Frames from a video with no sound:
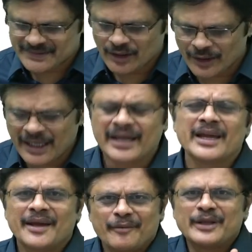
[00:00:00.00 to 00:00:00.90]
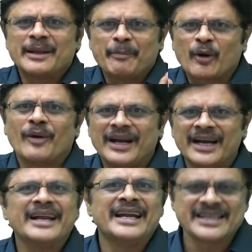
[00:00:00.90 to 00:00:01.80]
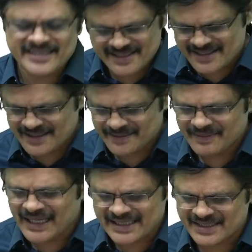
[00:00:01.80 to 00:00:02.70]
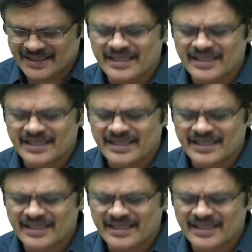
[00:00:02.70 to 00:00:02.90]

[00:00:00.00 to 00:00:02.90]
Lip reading: Okay, with the provided indices. That's it.